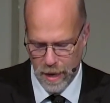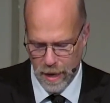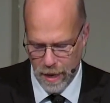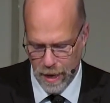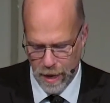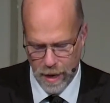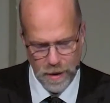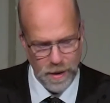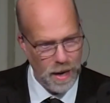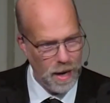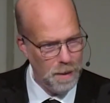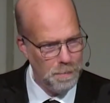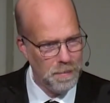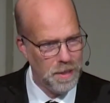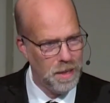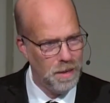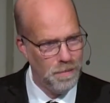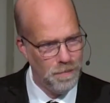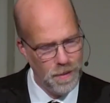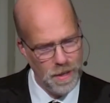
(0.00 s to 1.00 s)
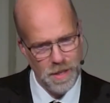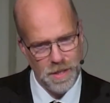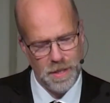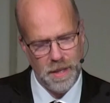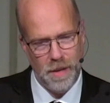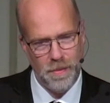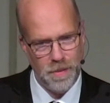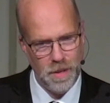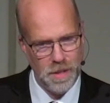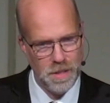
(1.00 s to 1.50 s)
And I'm convinced
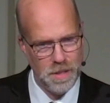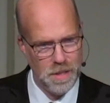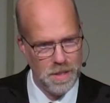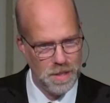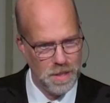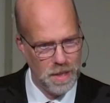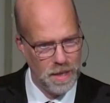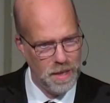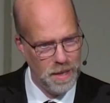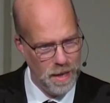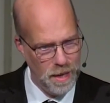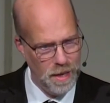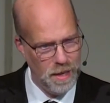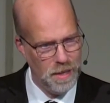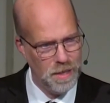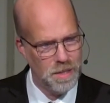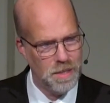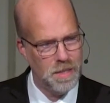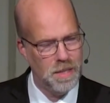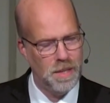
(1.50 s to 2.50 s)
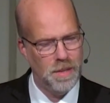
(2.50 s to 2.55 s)
that this is the case,